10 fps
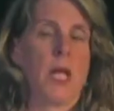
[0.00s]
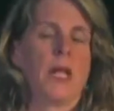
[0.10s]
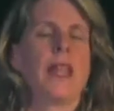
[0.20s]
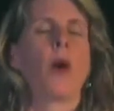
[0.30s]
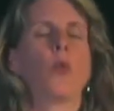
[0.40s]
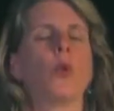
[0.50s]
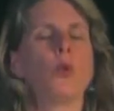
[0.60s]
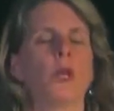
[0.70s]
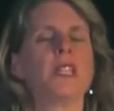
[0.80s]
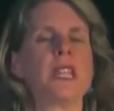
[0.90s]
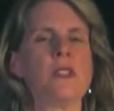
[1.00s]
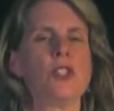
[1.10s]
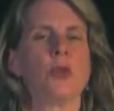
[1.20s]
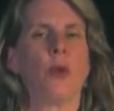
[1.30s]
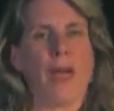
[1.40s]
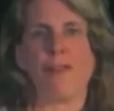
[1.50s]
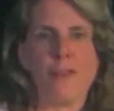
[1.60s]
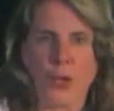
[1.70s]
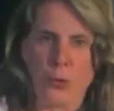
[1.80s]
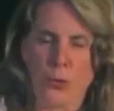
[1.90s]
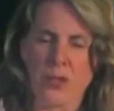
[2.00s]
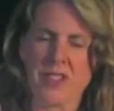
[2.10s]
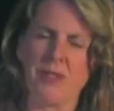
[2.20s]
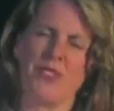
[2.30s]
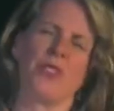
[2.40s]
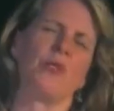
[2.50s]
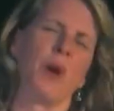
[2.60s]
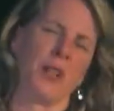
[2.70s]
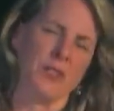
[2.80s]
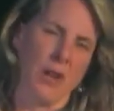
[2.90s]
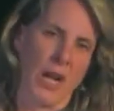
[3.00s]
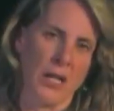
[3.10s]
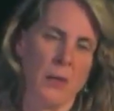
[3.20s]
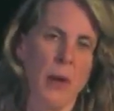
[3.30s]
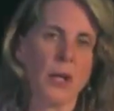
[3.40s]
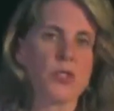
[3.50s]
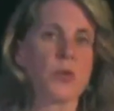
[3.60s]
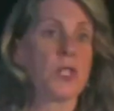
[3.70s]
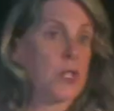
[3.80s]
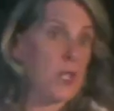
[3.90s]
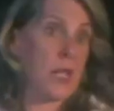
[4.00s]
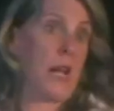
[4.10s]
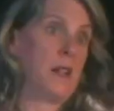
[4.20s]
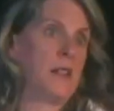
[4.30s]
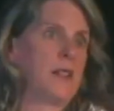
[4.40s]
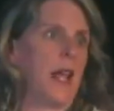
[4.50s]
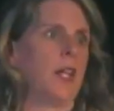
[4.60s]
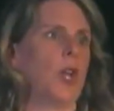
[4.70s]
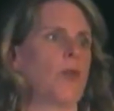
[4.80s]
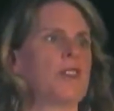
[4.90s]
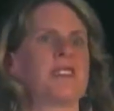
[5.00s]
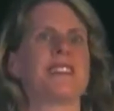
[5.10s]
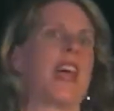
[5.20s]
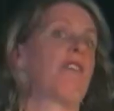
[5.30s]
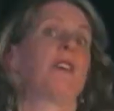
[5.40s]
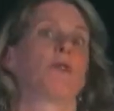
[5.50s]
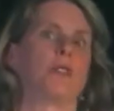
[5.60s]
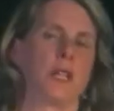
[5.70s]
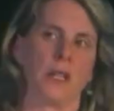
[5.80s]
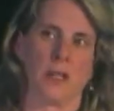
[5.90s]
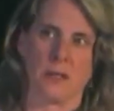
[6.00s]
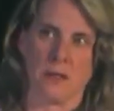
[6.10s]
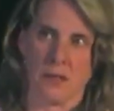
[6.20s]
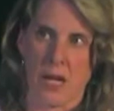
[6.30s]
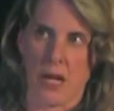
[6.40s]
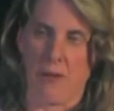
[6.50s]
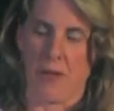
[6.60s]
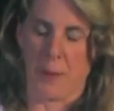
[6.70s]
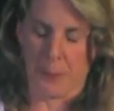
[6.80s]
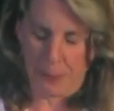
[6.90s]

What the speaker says: Now, we didn't do F-you, because that was just too much, right? So we just decided to say, this is effing ridiculous, that kind of thing.